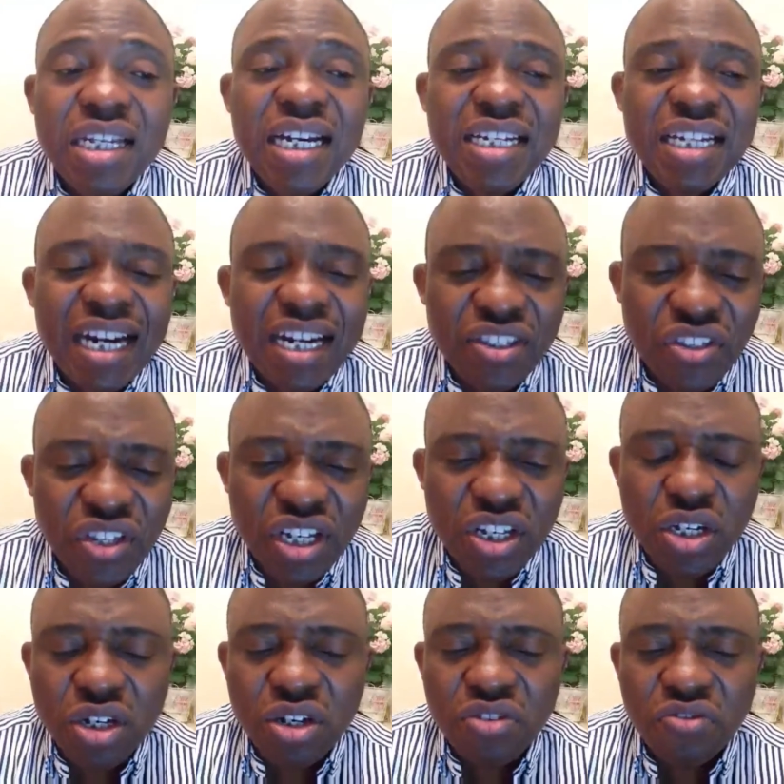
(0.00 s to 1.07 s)
Daddy, I
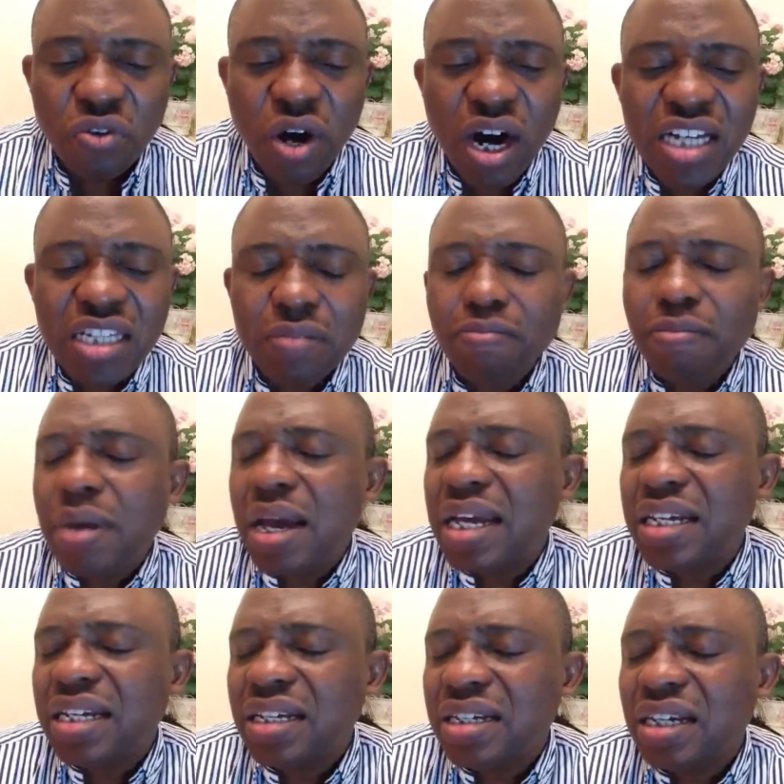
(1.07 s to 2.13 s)
thank you for as
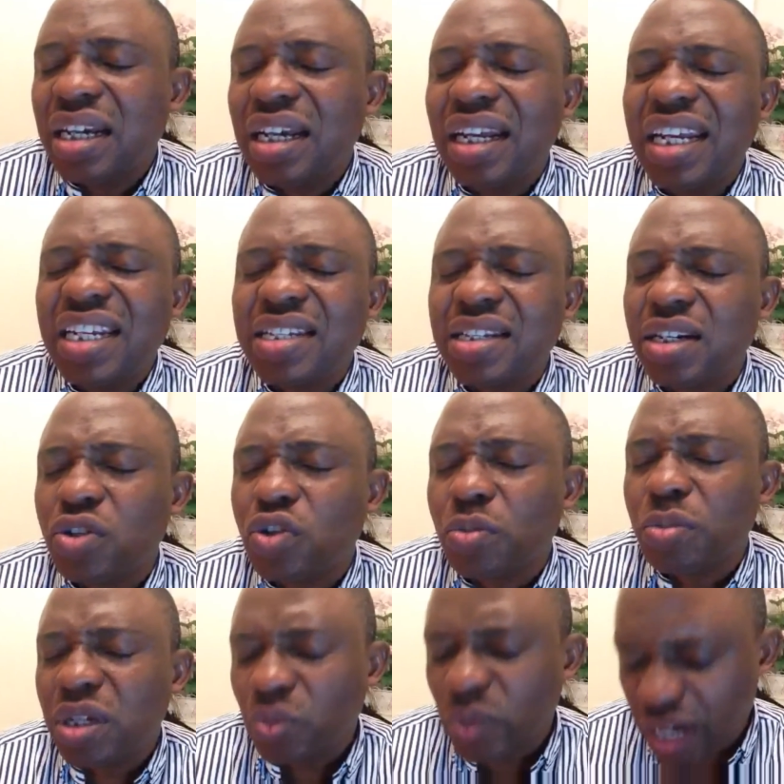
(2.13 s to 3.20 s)
many that are listening to me,